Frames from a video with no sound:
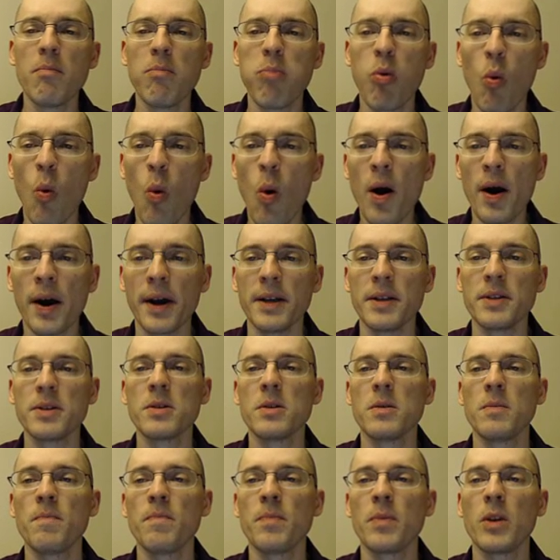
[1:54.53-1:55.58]

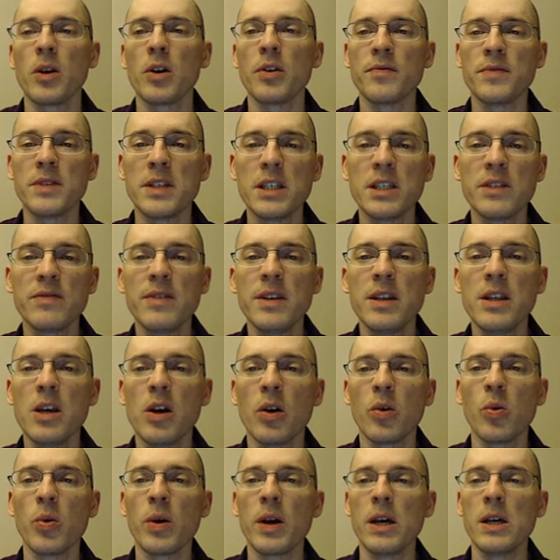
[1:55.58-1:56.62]
point of this
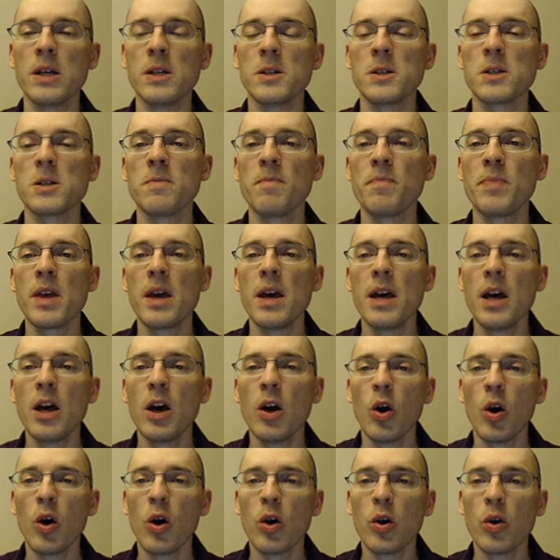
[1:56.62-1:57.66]
video is
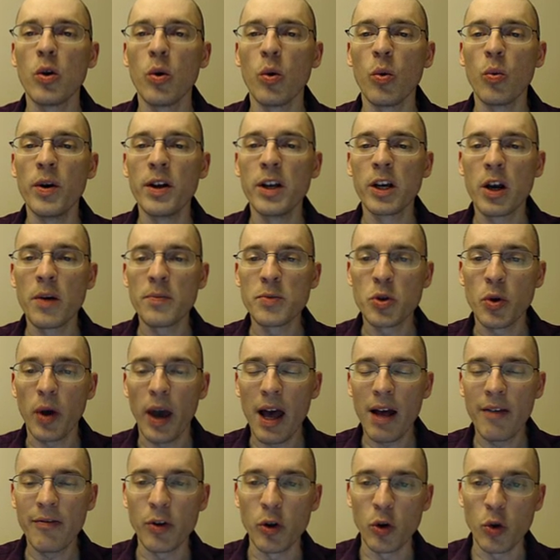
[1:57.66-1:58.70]
when it comes to
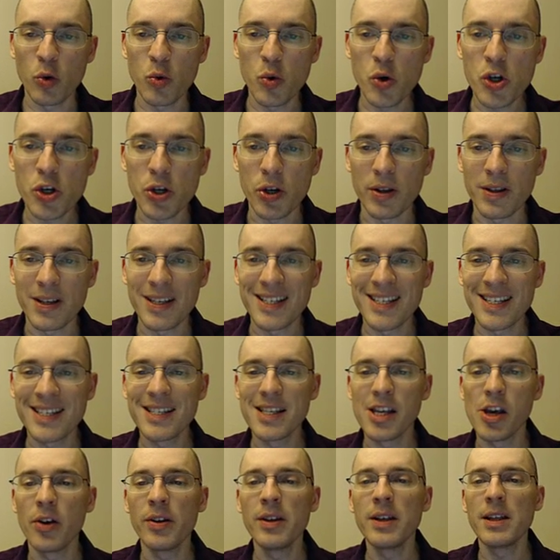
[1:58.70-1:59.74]
health and nutrition, this
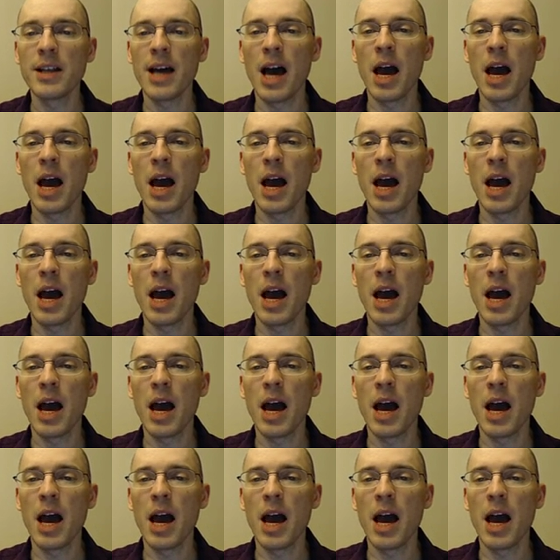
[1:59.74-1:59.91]
is the only